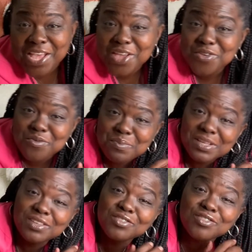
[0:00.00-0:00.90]
You
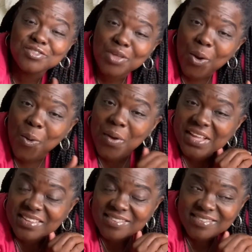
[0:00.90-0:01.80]
be so
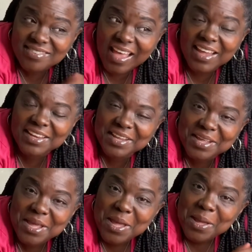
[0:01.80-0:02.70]
excited
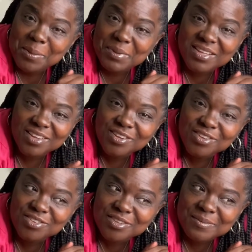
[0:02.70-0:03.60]

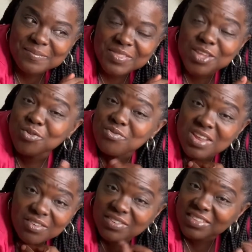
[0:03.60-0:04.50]
because you
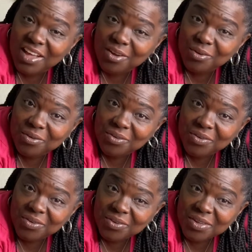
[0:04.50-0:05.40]
never thought
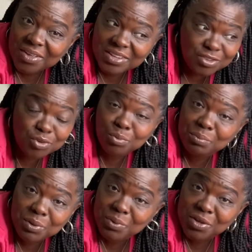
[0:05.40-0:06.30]
that you would
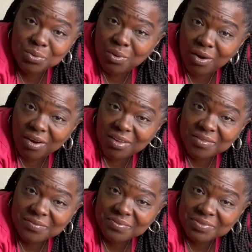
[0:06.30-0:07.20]
be where you are,
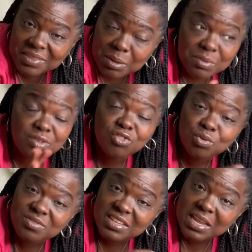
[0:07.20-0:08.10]
because you
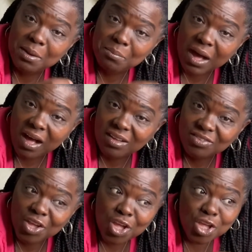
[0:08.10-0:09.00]
was in that box.
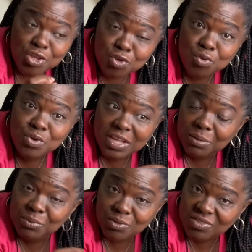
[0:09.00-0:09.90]
You
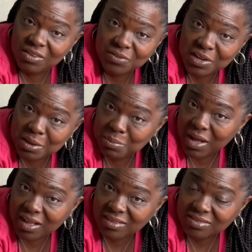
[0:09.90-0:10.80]
kept yourself in that
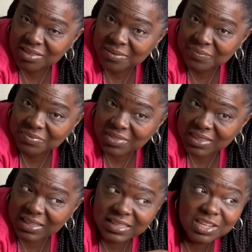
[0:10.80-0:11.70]
box,
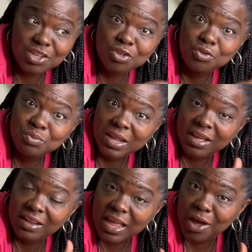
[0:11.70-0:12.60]
and then you
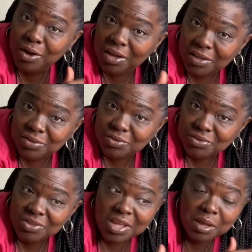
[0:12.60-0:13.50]
allow others,
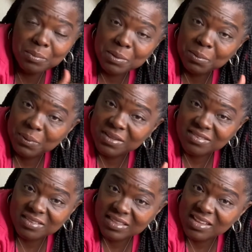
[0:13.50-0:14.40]
people, places,
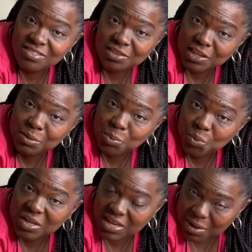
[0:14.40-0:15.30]
and things to keep you
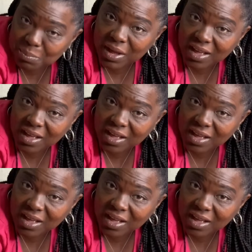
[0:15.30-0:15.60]
in that box.